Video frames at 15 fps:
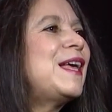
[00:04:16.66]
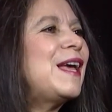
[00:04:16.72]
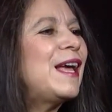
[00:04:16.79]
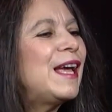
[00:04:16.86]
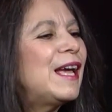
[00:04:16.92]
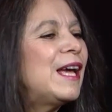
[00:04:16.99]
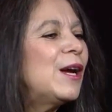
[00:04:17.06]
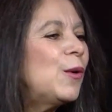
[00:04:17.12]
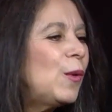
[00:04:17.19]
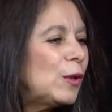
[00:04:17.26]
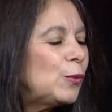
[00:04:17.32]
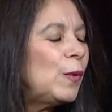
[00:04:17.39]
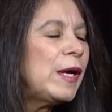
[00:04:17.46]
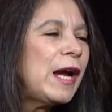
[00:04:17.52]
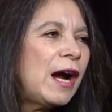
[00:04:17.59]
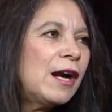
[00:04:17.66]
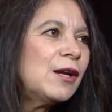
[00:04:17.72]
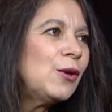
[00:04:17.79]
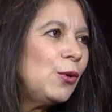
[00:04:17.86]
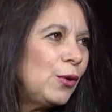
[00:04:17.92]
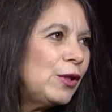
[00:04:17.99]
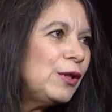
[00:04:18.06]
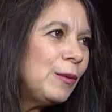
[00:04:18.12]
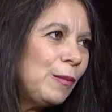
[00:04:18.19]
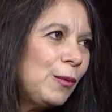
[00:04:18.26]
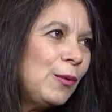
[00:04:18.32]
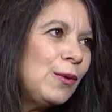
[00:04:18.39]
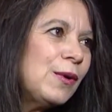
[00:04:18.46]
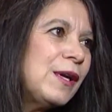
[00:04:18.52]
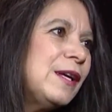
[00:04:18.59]
What we argue in the
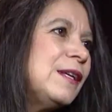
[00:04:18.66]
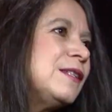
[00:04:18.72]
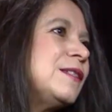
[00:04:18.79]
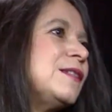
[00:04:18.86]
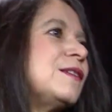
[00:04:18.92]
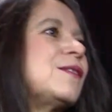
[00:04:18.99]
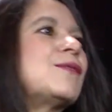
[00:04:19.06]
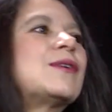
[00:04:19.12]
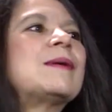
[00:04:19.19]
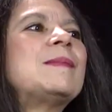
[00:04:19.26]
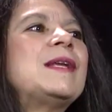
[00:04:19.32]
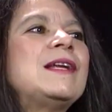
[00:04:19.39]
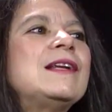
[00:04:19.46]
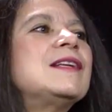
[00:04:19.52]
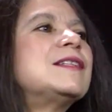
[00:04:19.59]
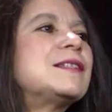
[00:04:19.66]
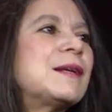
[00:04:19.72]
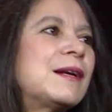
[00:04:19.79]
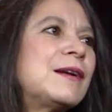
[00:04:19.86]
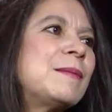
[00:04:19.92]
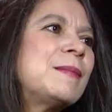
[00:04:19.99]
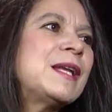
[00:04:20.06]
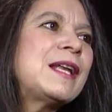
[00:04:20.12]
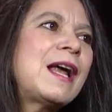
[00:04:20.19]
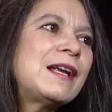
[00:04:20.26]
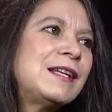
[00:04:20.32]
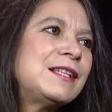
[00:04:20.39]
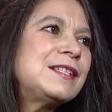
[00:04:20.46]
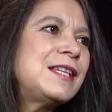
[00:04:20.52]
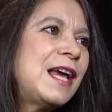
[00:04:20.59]
book is
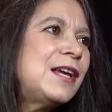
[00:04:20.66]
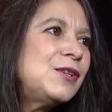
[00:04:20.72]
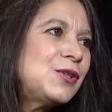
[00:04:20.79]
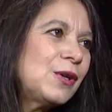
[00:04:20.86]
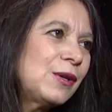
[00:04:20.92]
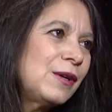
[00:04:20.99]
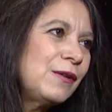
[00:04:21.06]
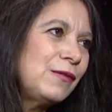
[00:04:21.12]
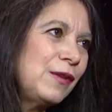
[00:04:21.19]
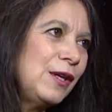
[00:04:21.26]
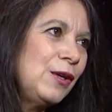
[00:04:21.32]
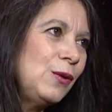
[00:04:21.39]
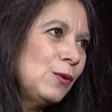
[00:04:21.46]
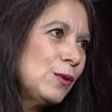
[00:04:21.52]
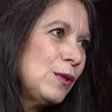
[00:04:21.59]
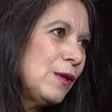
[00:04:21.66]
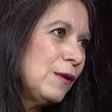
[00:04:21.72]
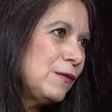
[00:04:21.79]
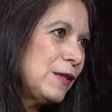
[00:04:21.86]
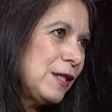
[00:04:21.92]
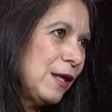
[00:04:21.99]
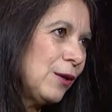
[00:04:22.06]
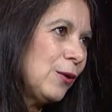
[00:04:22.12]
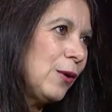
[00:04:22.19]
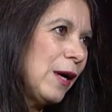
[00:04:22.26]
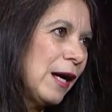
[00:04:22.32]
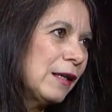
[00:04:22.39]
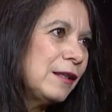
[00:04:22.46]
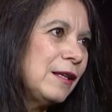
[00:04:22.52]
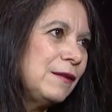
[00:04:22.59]
criminalization of the use of
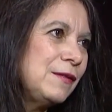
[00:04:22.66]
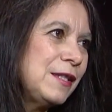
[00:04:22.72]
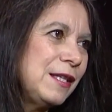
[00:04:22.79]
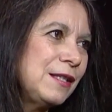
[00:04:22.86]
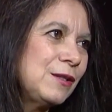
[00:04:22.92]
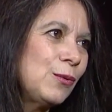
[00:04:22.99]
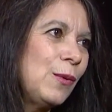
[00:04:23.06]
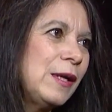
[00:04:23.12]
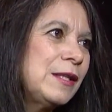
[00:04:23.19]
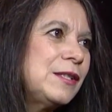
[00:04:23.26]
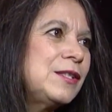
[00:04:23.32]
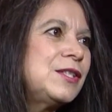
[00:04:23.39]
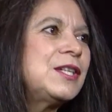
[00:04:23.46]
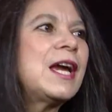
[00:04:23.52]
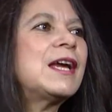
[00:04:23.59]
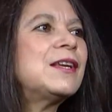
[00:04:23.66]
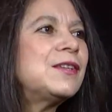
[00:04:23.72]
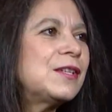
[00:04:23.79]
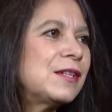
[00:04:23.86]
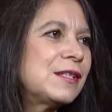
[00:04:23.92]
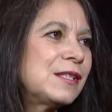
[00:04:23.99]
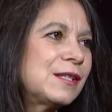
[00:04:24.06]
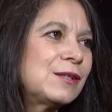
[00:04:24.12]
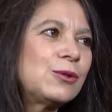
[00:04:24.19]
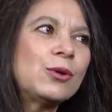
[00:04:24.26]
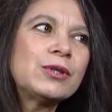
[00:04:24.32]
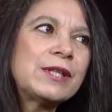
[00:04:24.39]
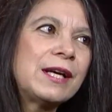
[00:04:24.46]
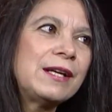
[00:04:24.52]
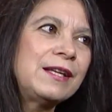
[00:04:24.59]
psychoactives is what changes
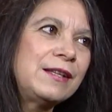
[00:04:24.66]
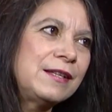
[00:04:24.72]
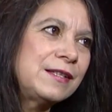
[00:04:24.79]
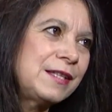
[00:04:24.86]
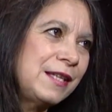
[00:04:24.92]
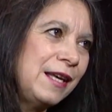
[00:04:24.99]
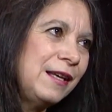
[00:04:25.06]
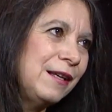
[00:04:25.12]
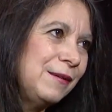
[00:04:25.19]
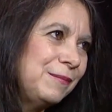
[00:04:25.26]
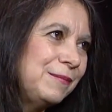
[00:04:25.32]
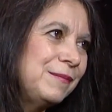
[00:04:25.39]
totally the scene.